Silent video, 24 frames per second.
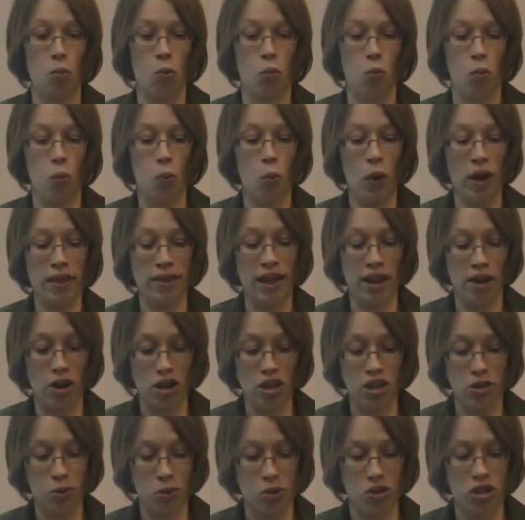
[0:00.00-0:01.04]
when they
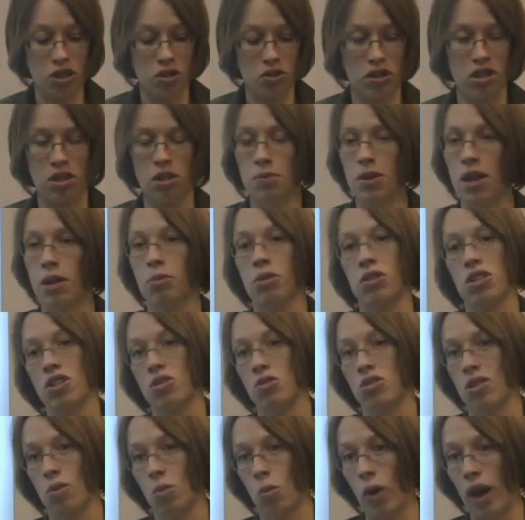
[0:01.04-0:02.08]
are supposed to use it to be able to
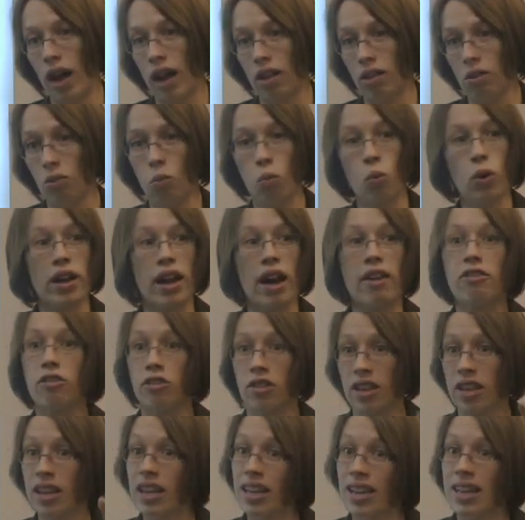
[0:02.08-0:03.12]
use it well,
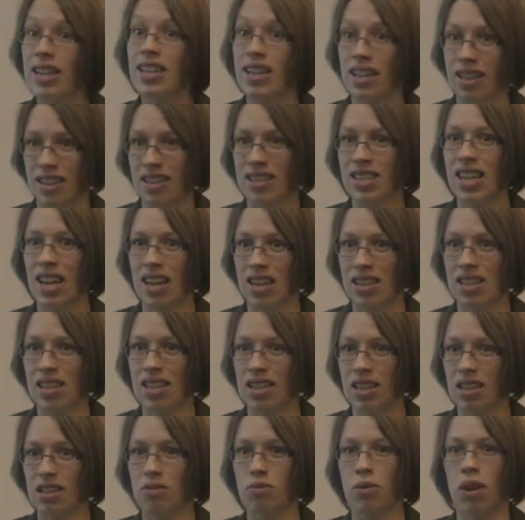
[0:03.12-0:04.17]
whatever the it in this case
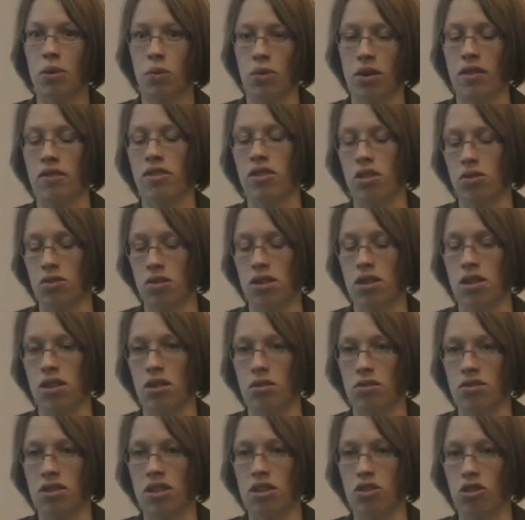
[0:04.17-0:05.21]
is, right? Whatever those
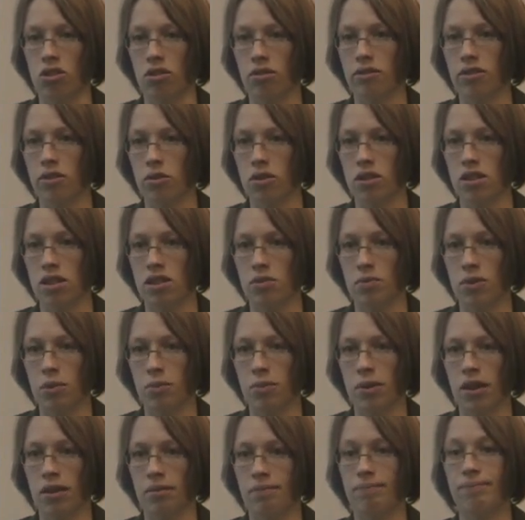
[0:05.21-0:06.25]
digital fluencies
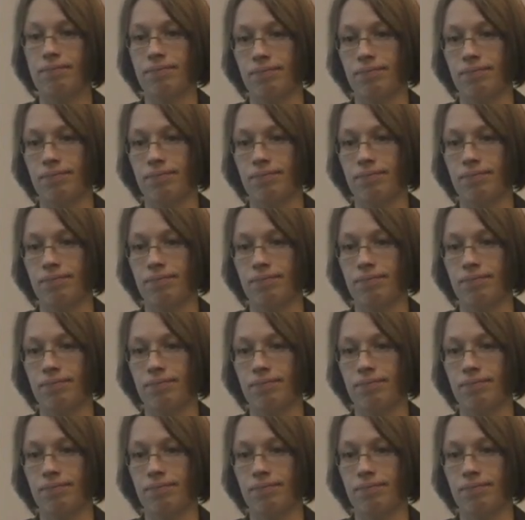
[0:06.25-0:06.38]
might be.